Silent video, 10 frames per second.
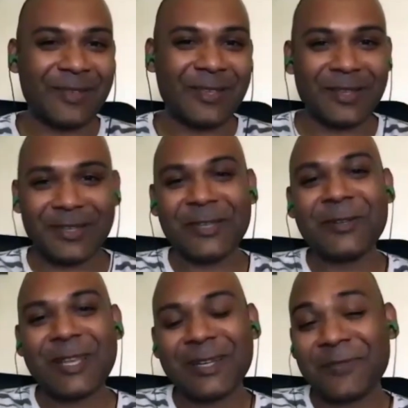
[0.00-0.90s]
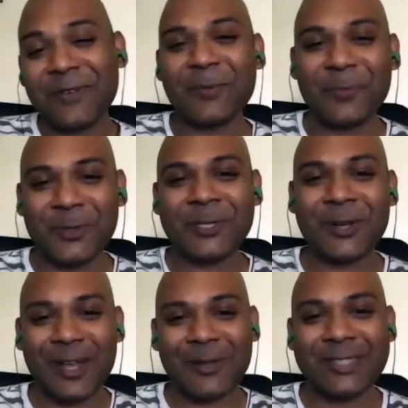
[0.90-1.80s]
Did you take a different approach to
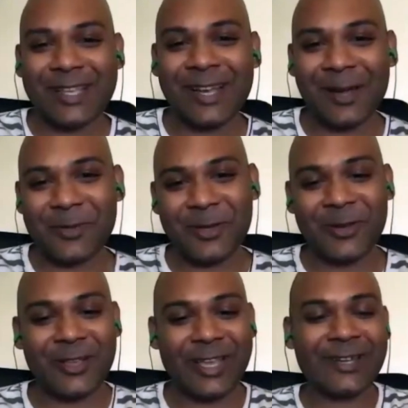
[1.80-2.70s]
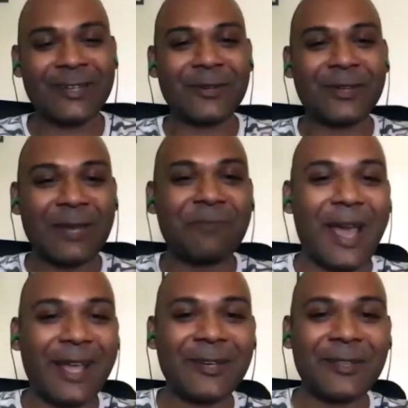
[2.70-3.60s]
announcing how you're going to get
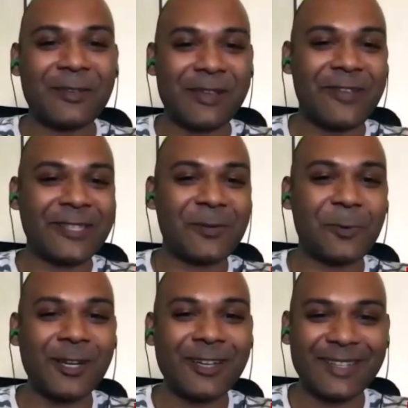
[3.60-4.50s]
back into the investing world?